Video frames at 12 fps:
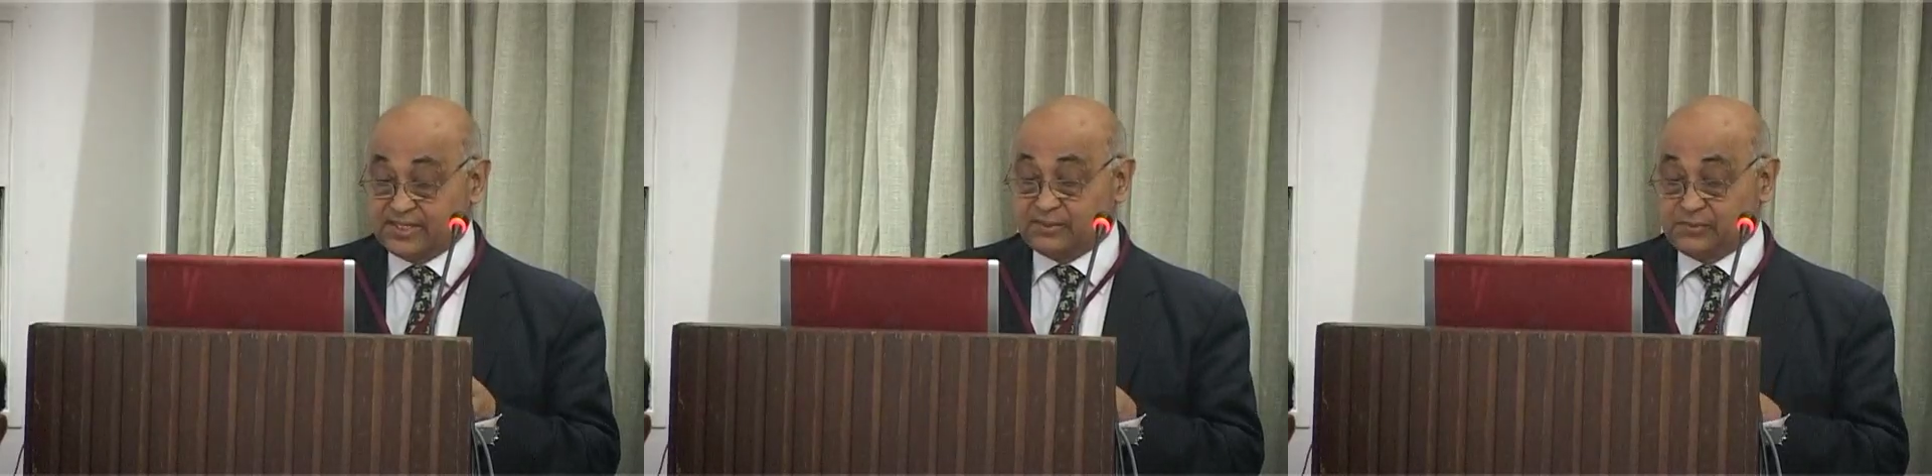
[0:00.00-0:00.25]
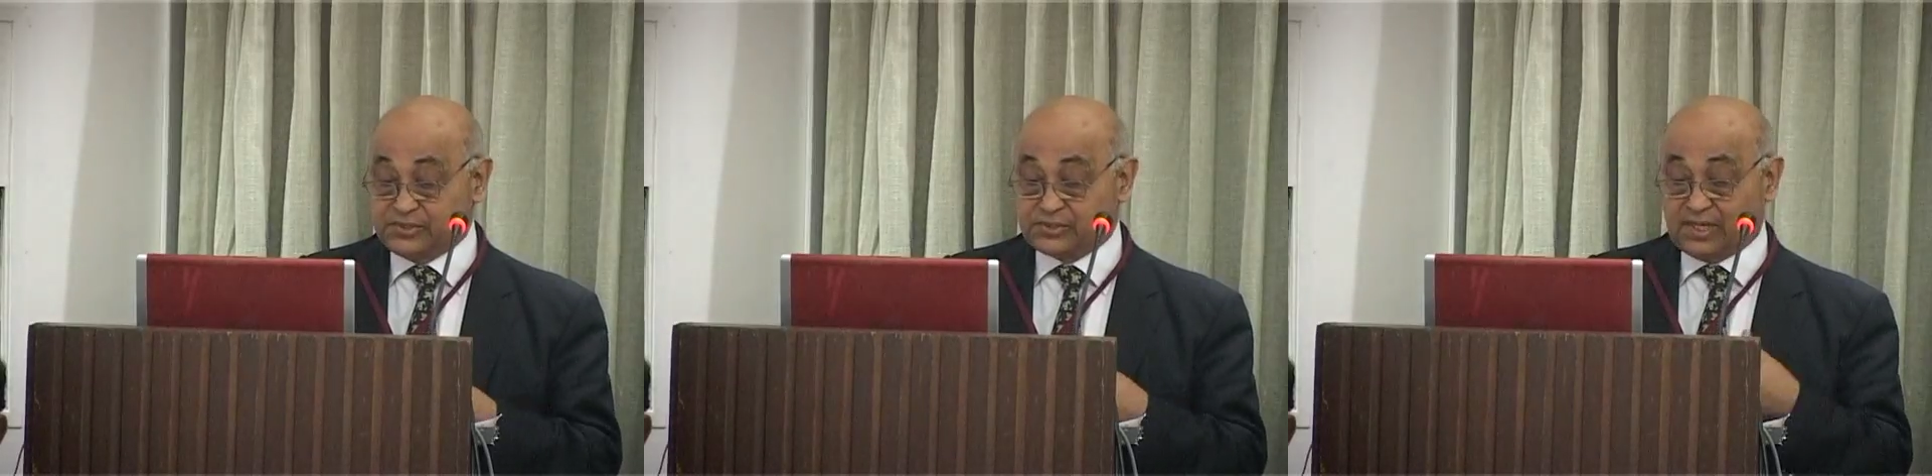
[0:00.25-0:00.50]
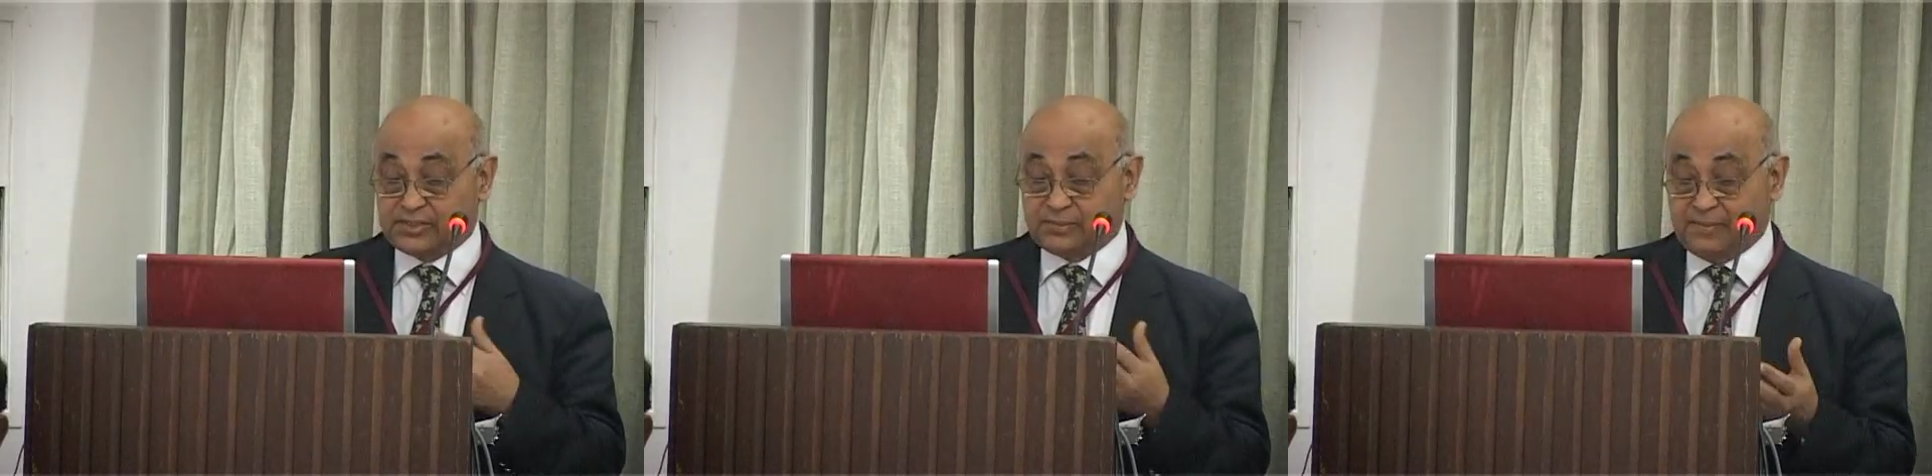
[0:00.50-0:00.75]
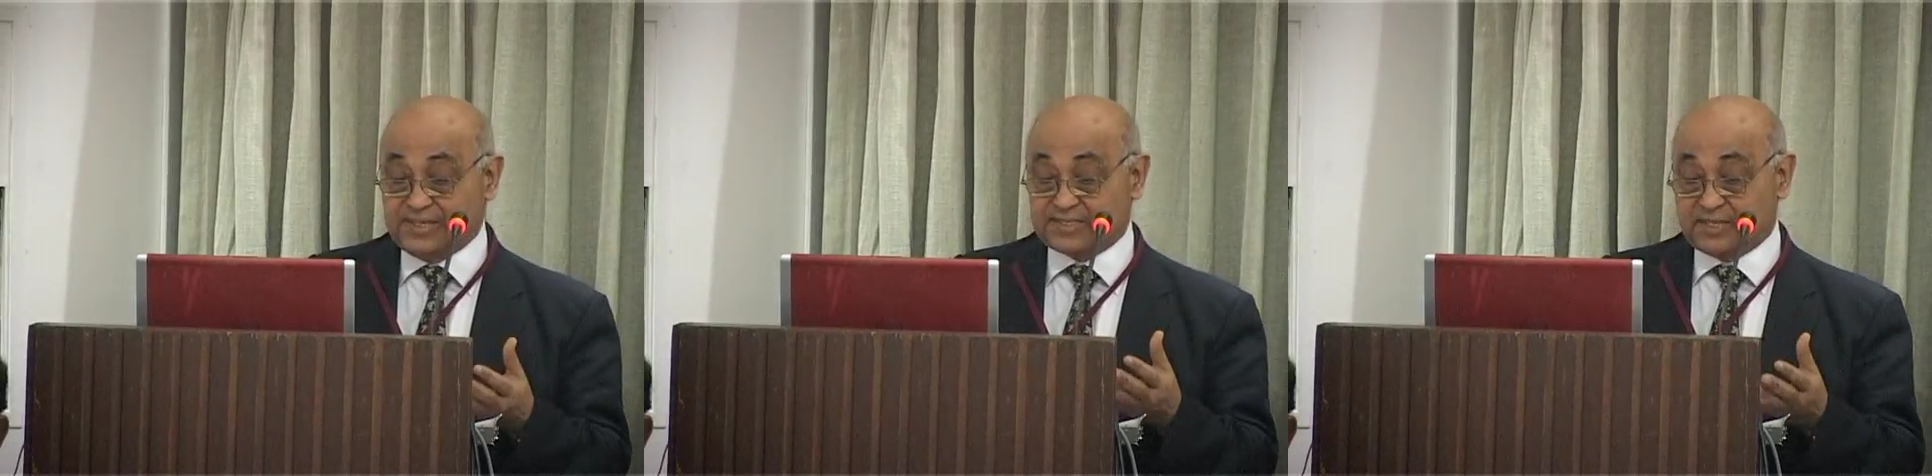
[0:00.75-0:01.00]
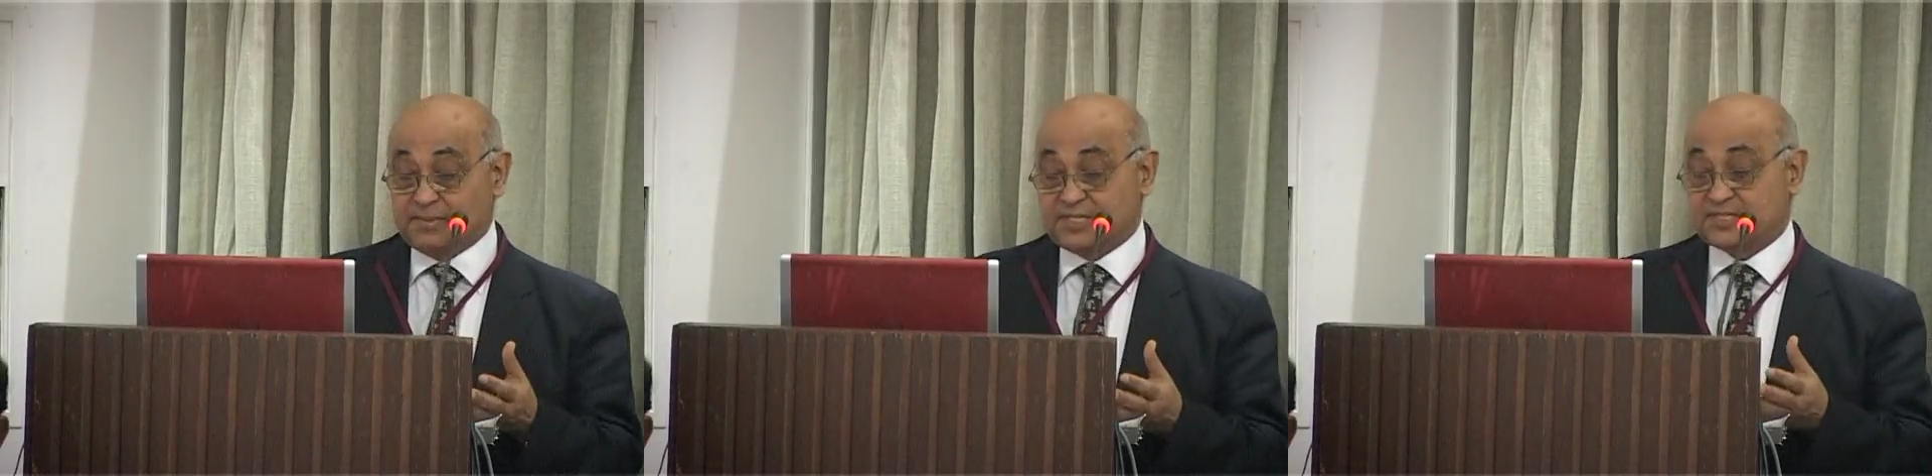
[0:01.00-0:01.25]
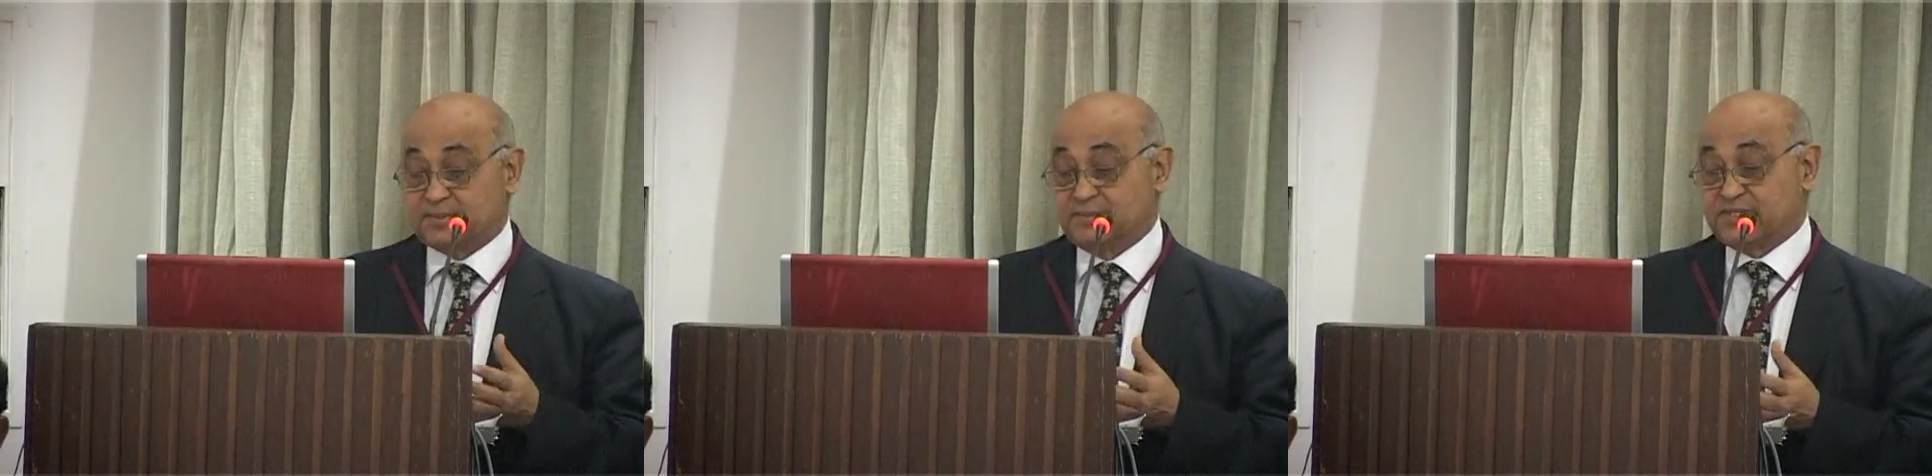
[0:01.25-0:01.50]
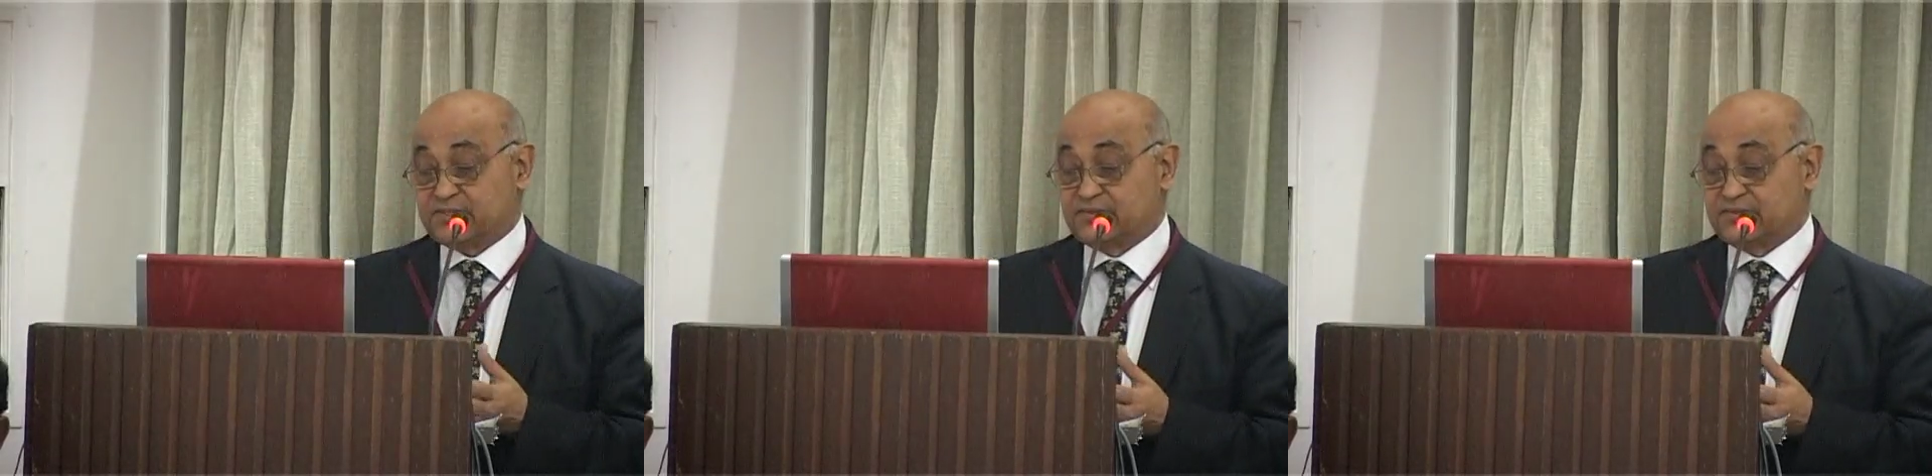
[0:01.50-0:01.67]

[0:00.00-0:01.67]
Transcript: and we try to make some estimates